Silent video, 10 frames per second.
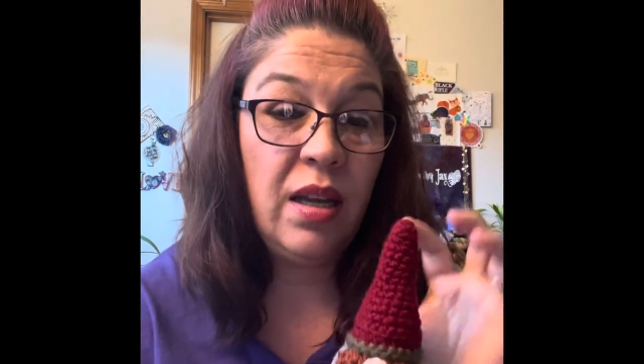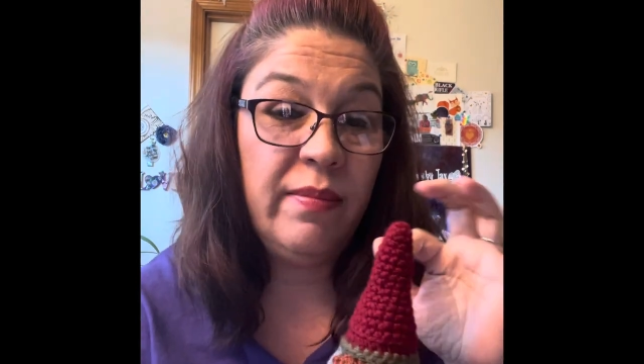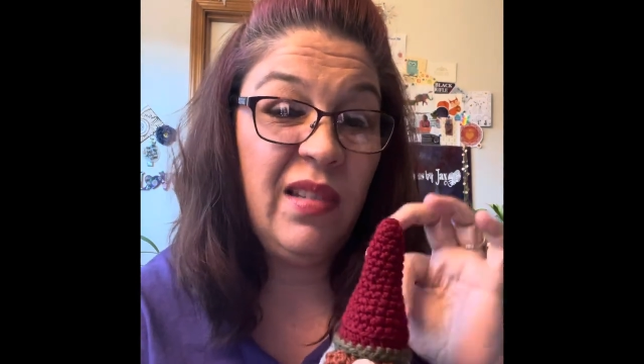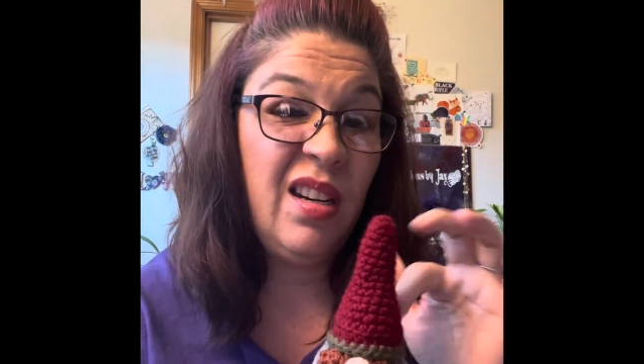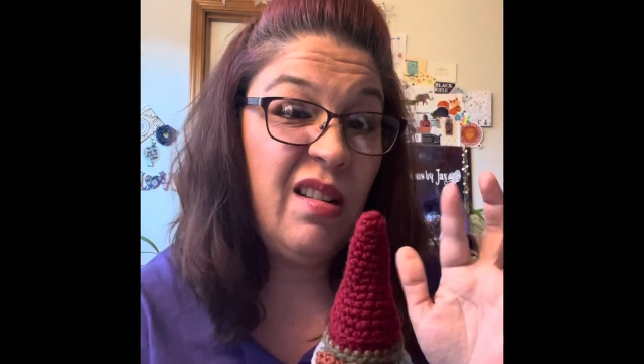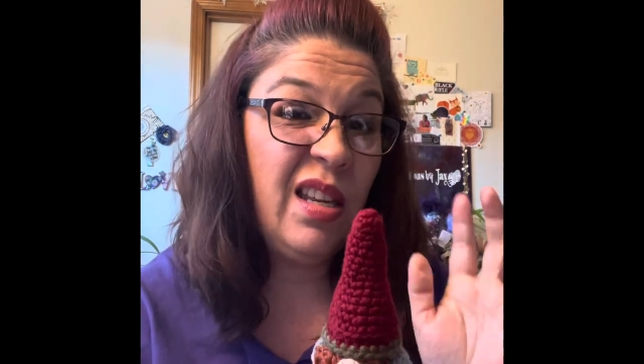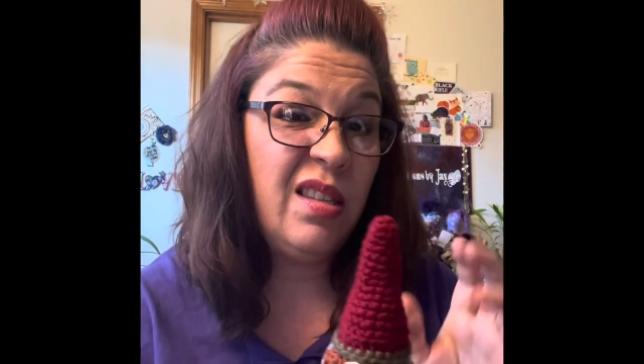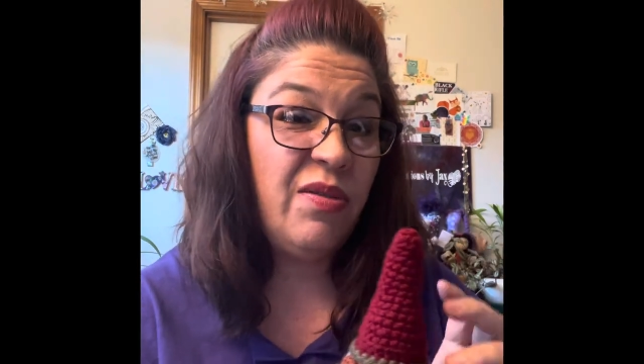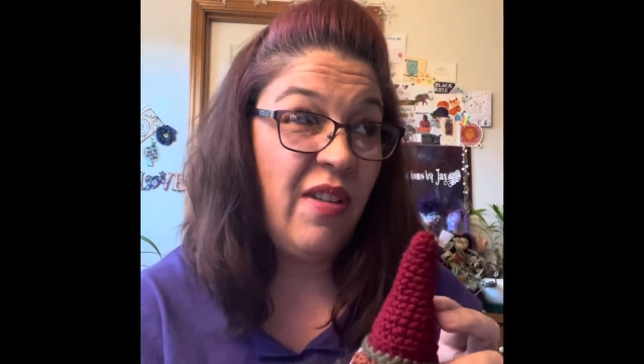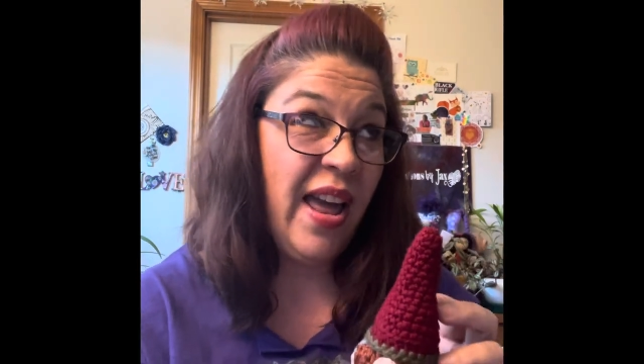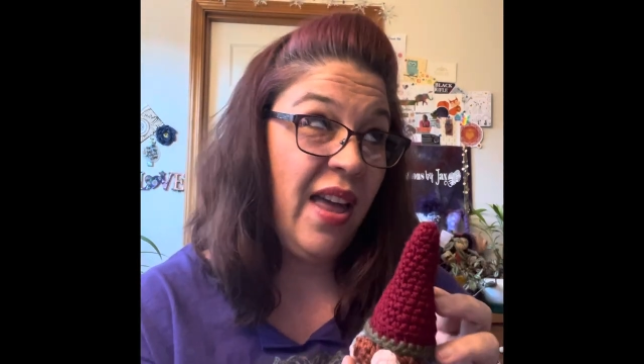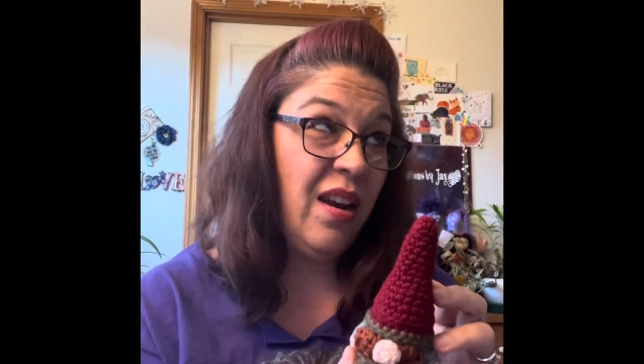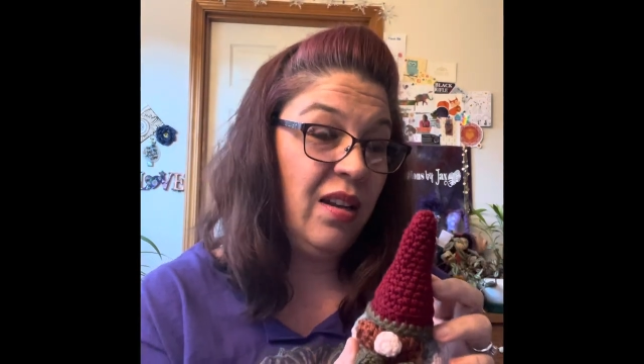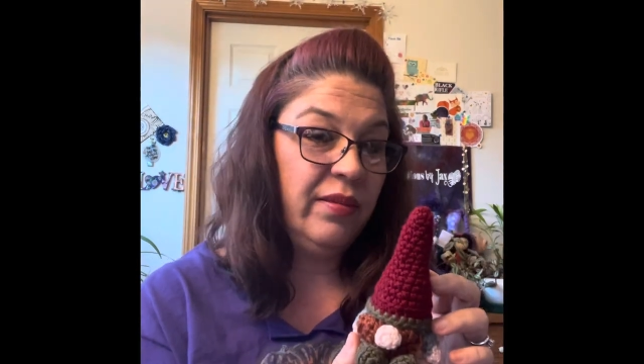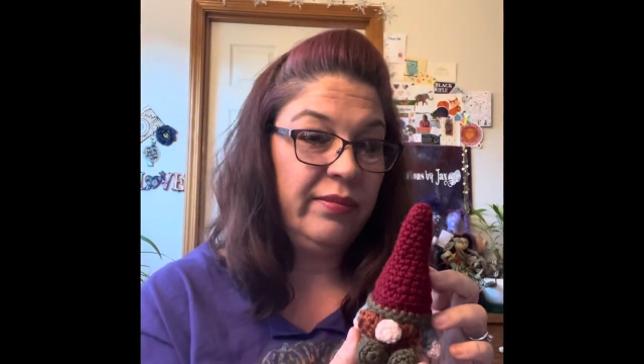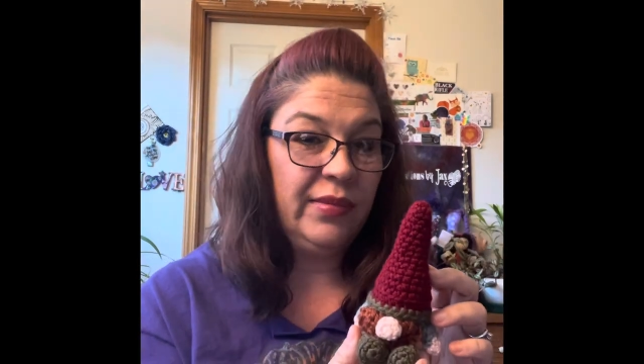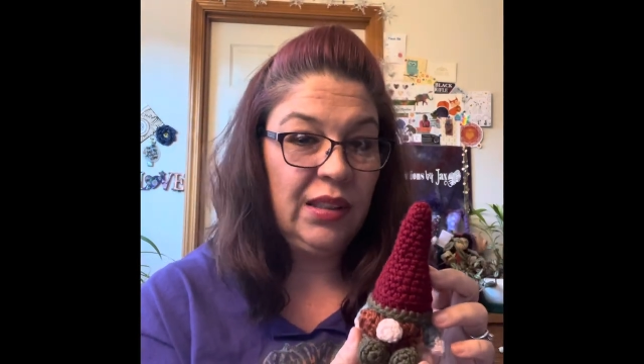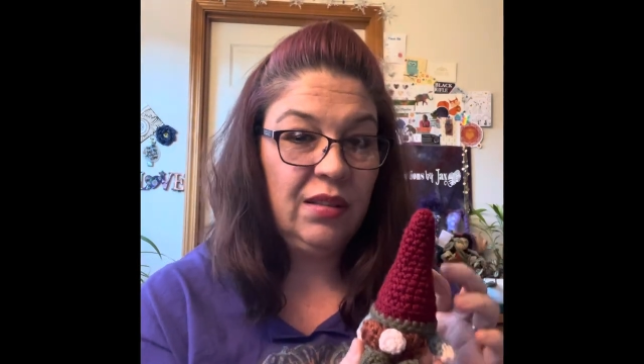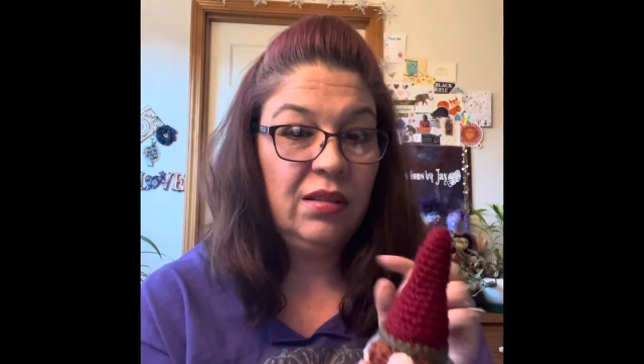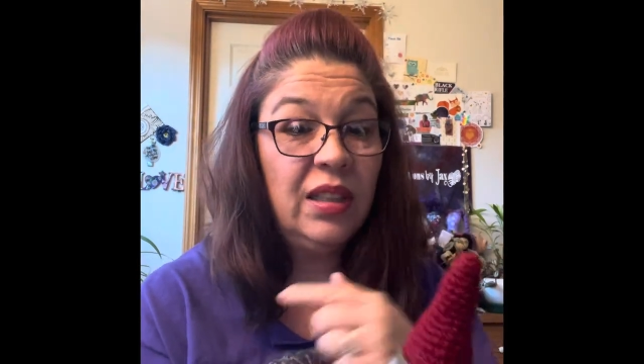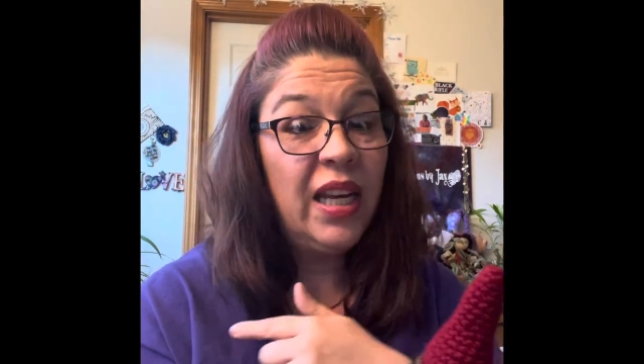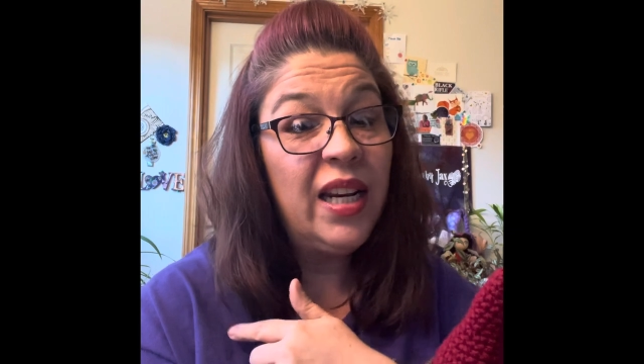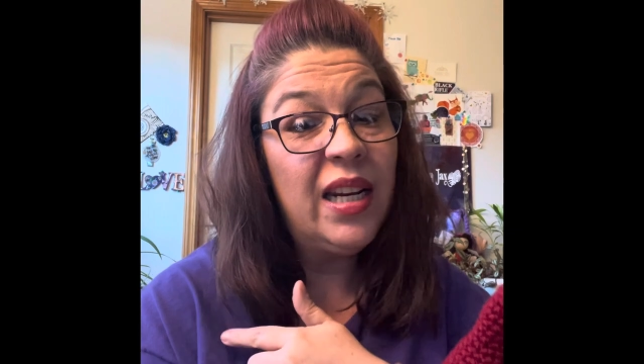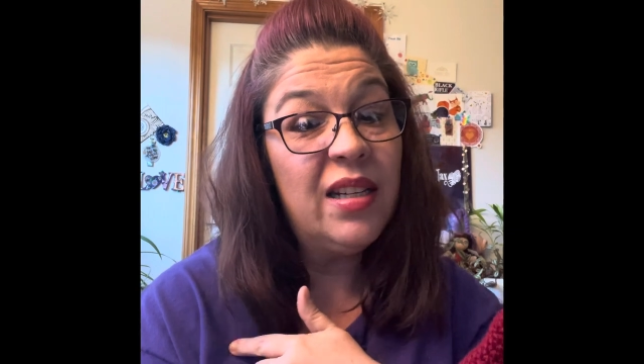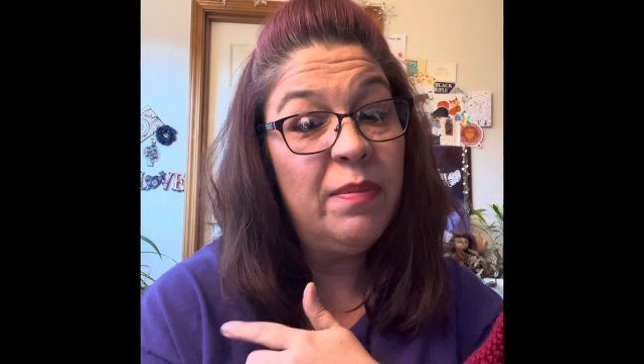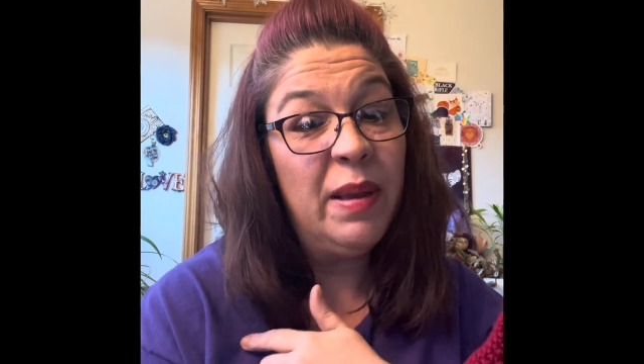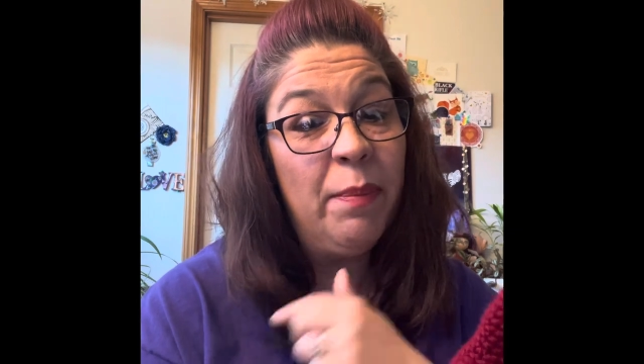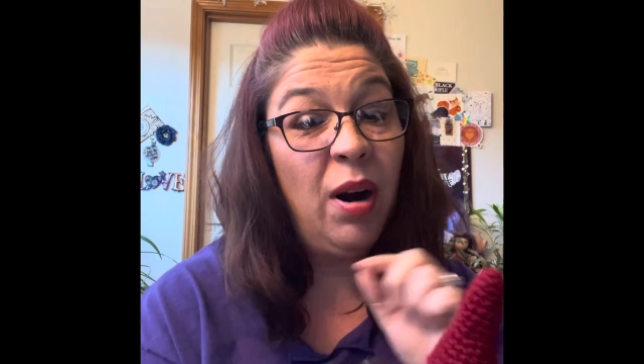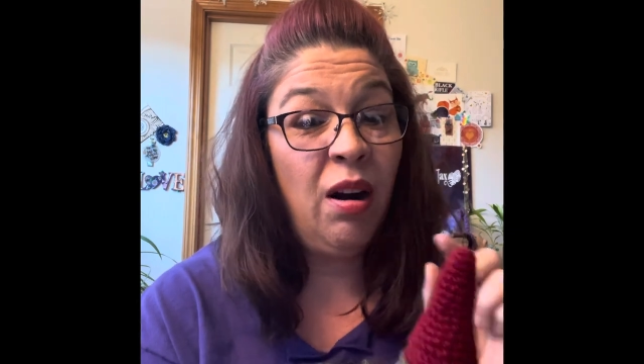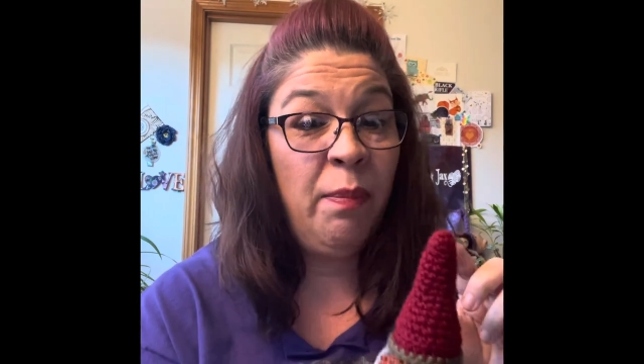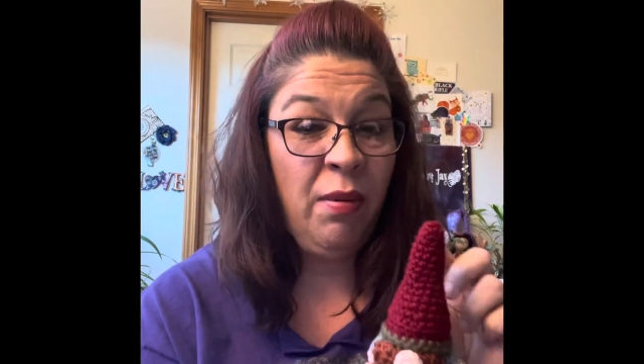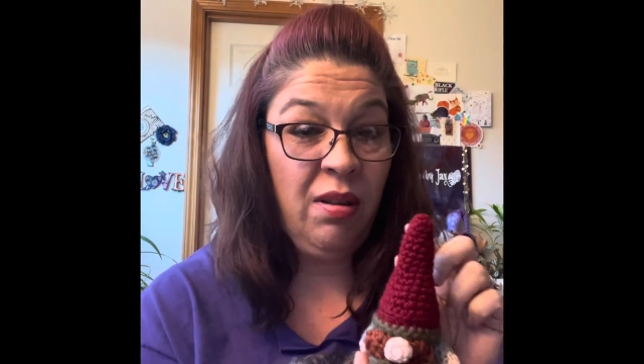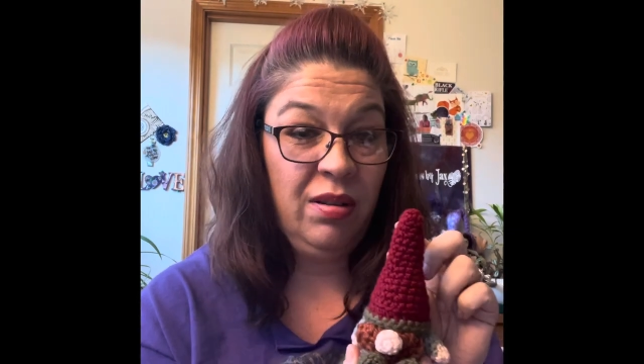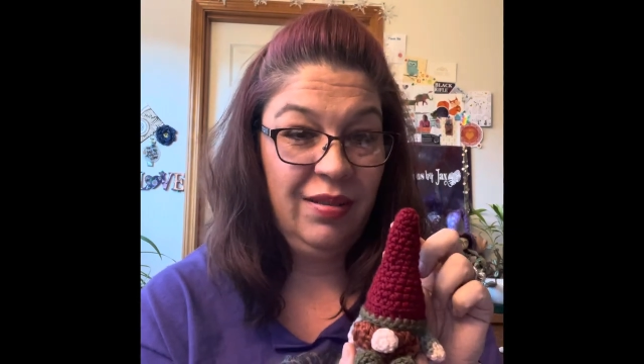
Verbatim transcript: um, you know, he's red. He needed to be purple.